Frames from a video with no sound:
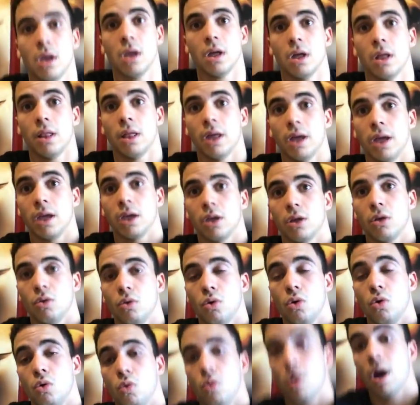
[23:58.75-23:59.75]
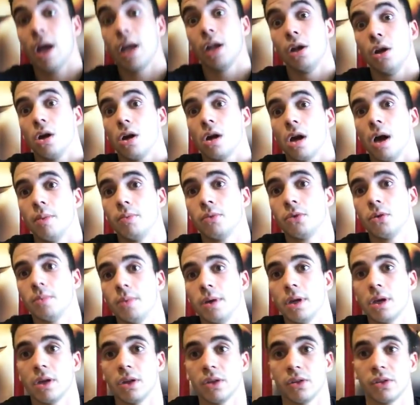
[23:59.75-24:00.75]
like who I look up to,
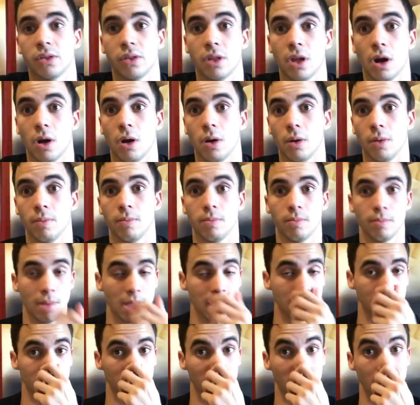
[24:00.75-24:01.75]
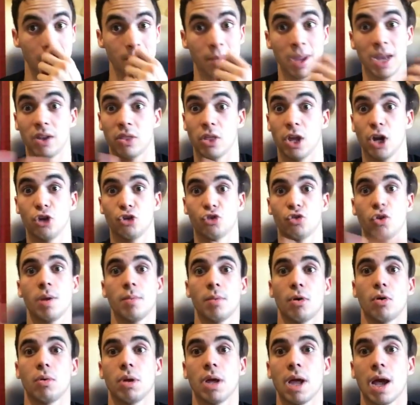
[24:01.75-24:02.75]
because they made their dream
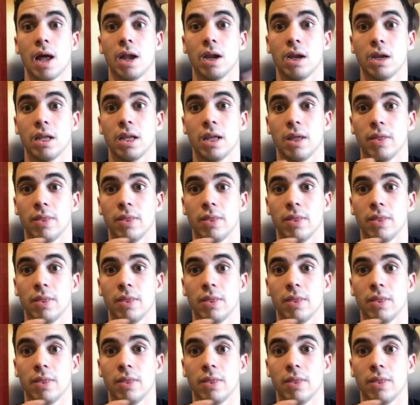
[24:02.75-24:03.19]
a reality, and